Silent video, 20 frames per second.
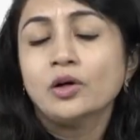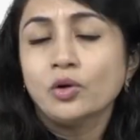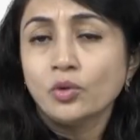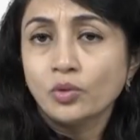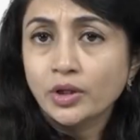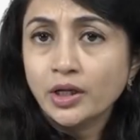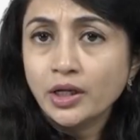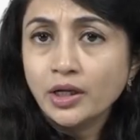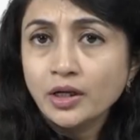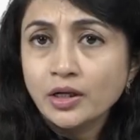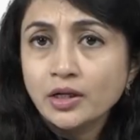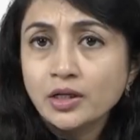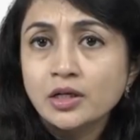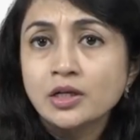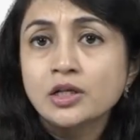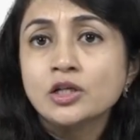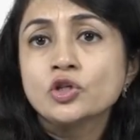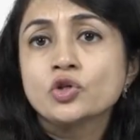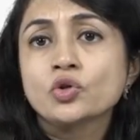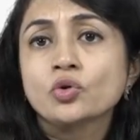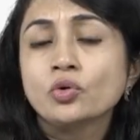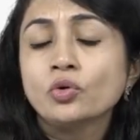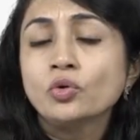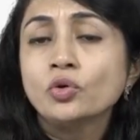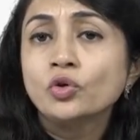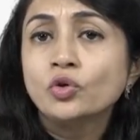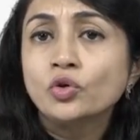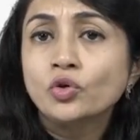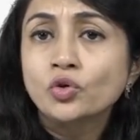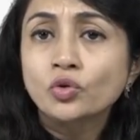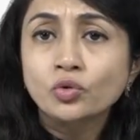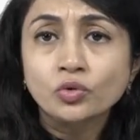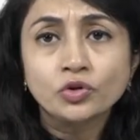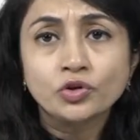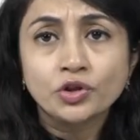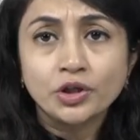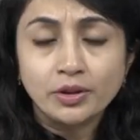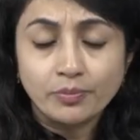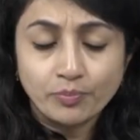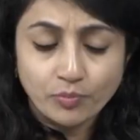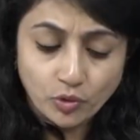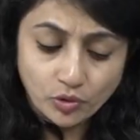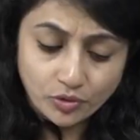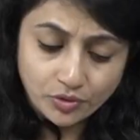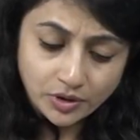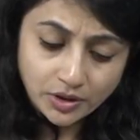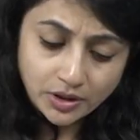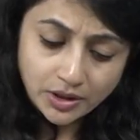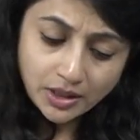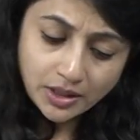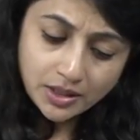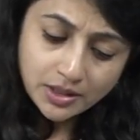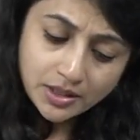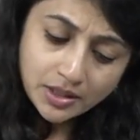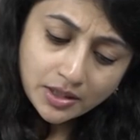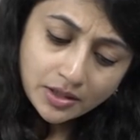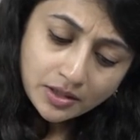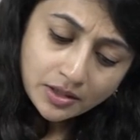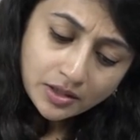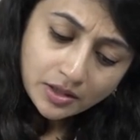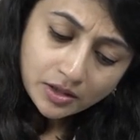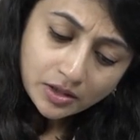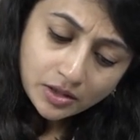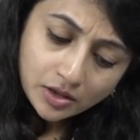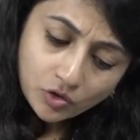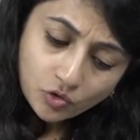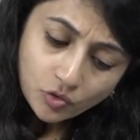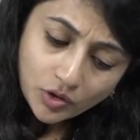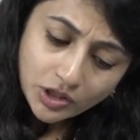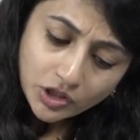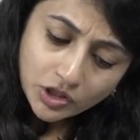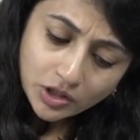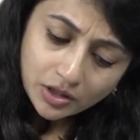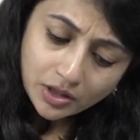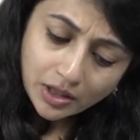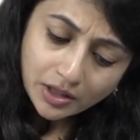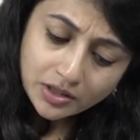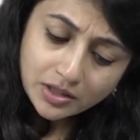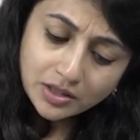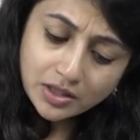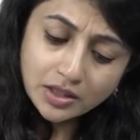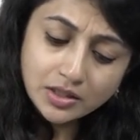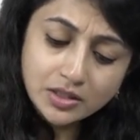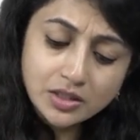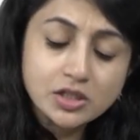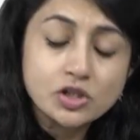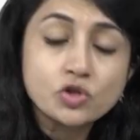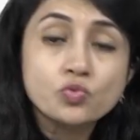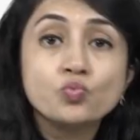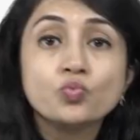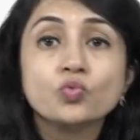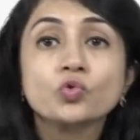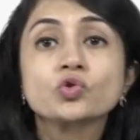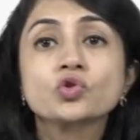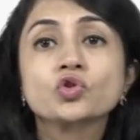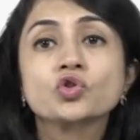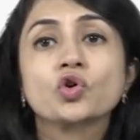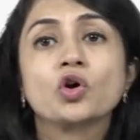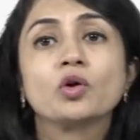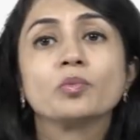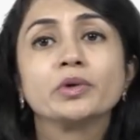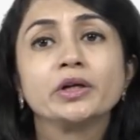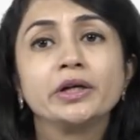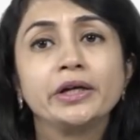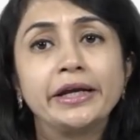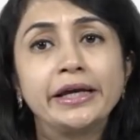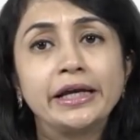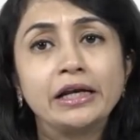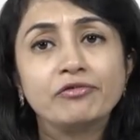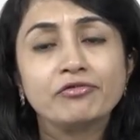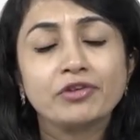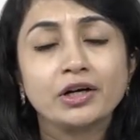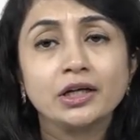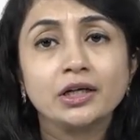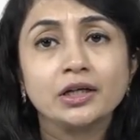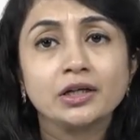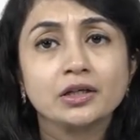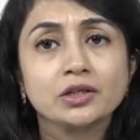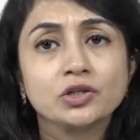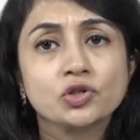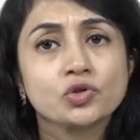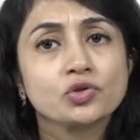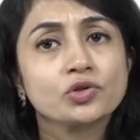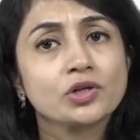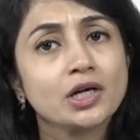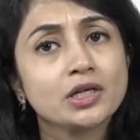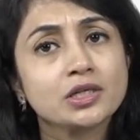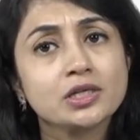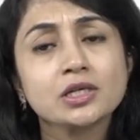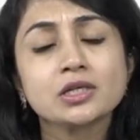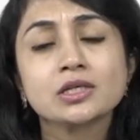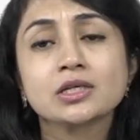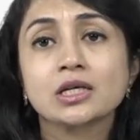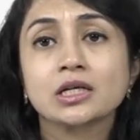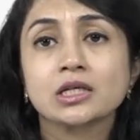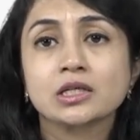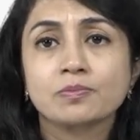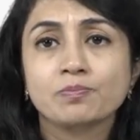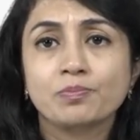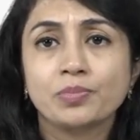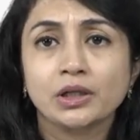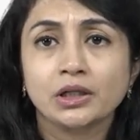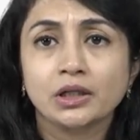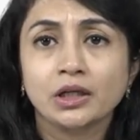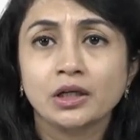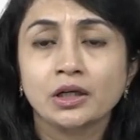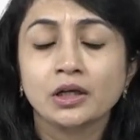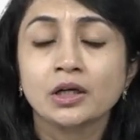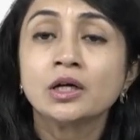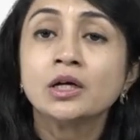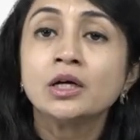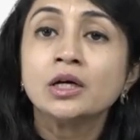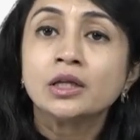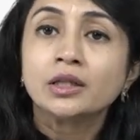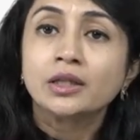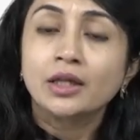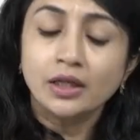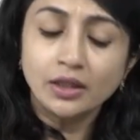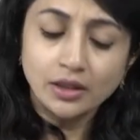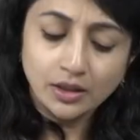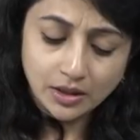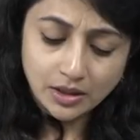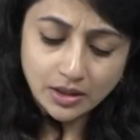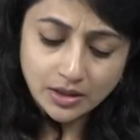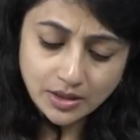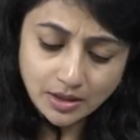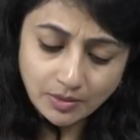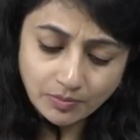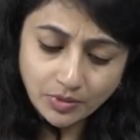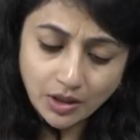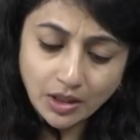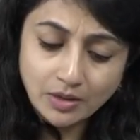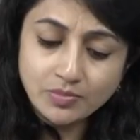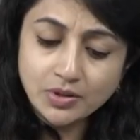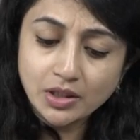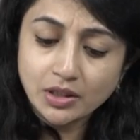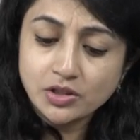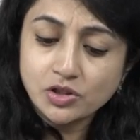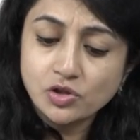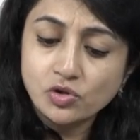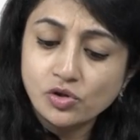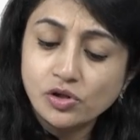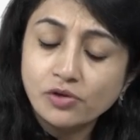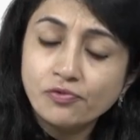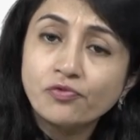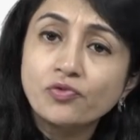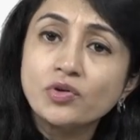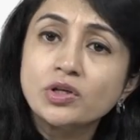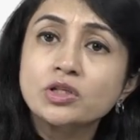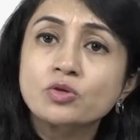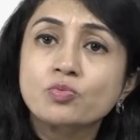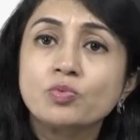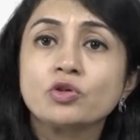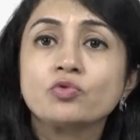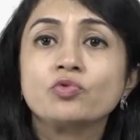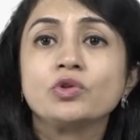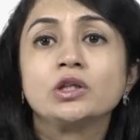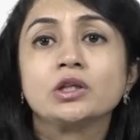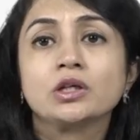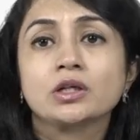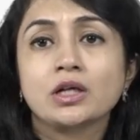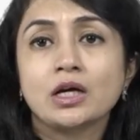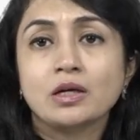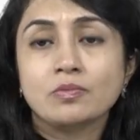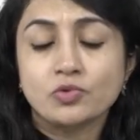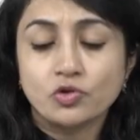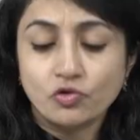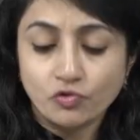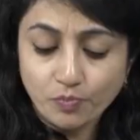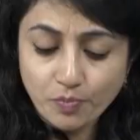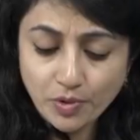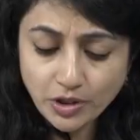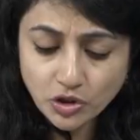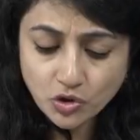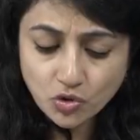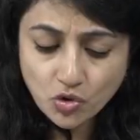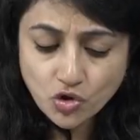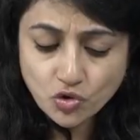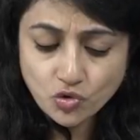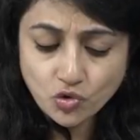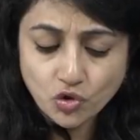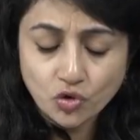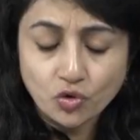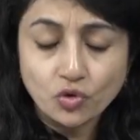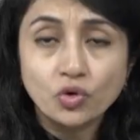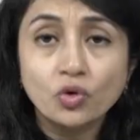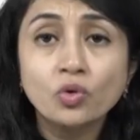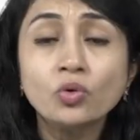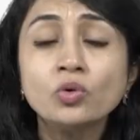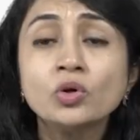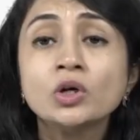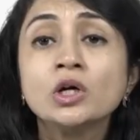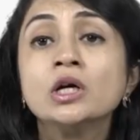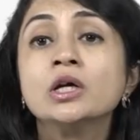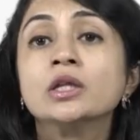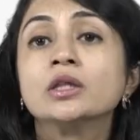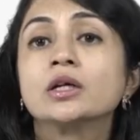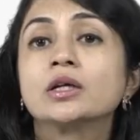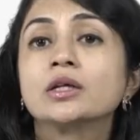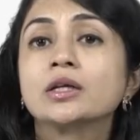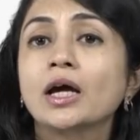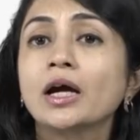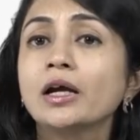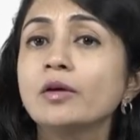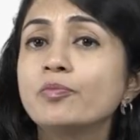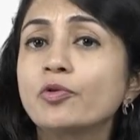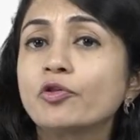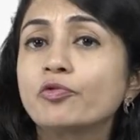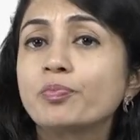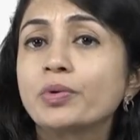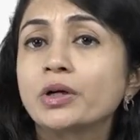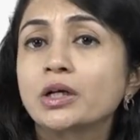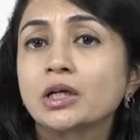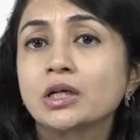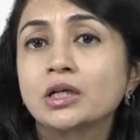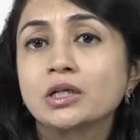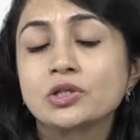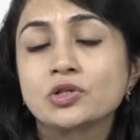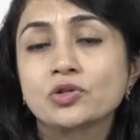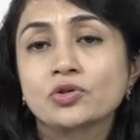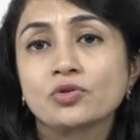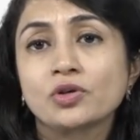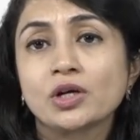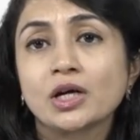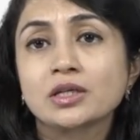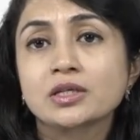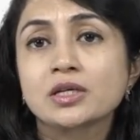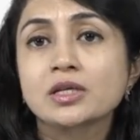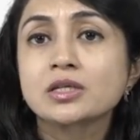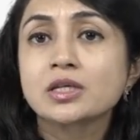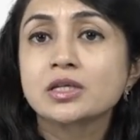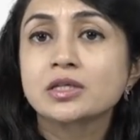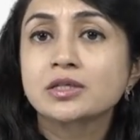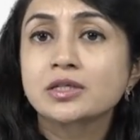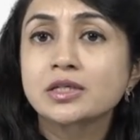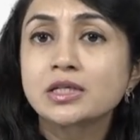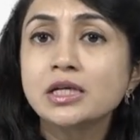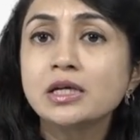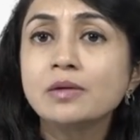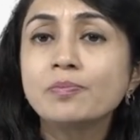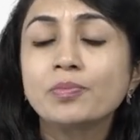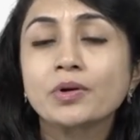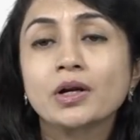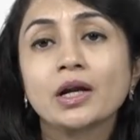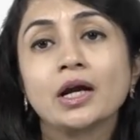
Okay. So, two, three important things here. The question that is asked is most common nail finding in psoriasis is pitting. Then they sometimes ask you difference between the types of pits. So you should know the type of pitting in psoriasis is deep,